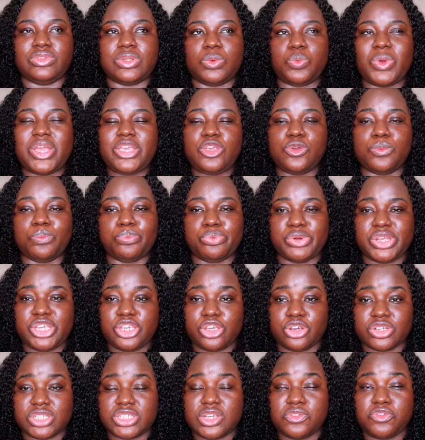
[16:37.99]
The way you bring
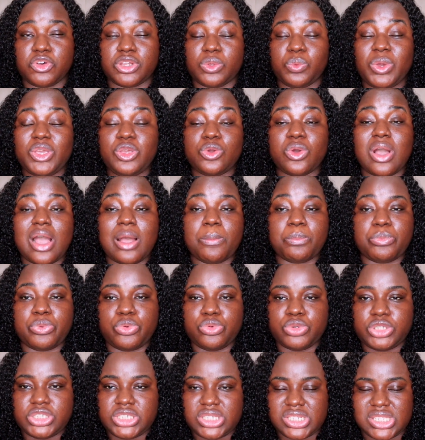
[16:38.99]
yourself or the way you
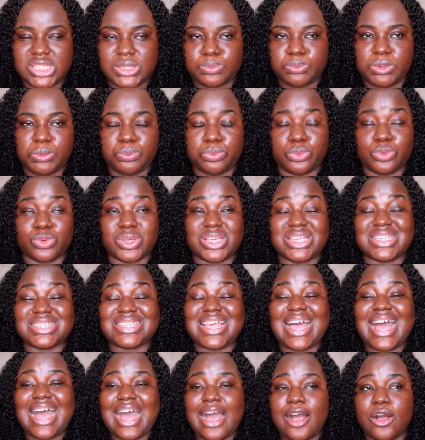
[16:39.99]
approach these people is
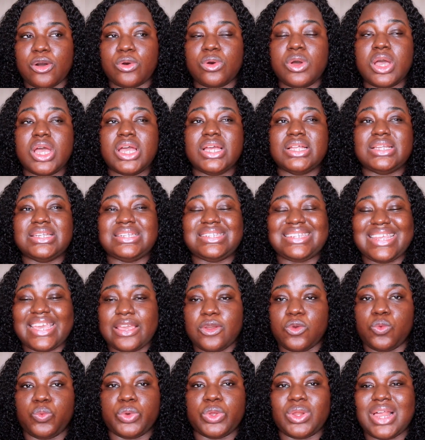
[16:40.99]
how they
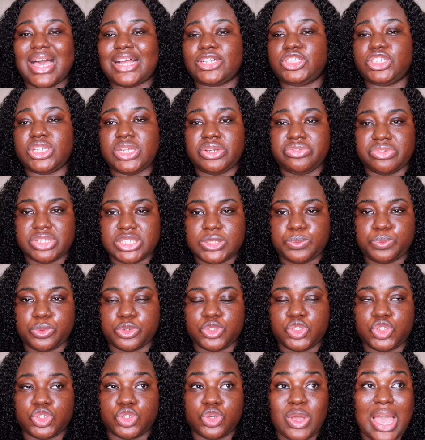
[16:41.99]
will actually
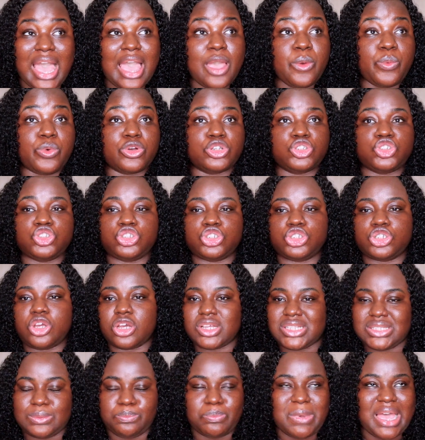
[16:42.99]
respond to you. I was
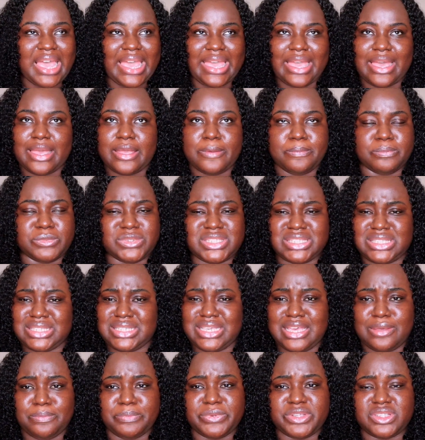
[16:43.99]
shocked by um, C
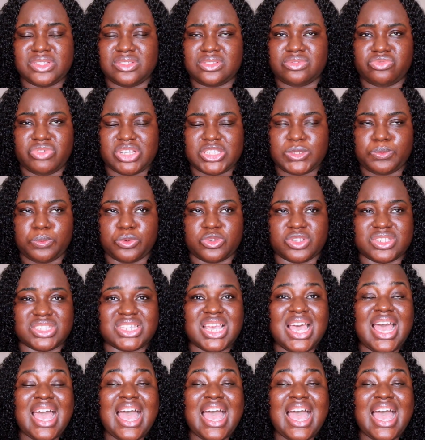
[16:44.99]
C M E's response.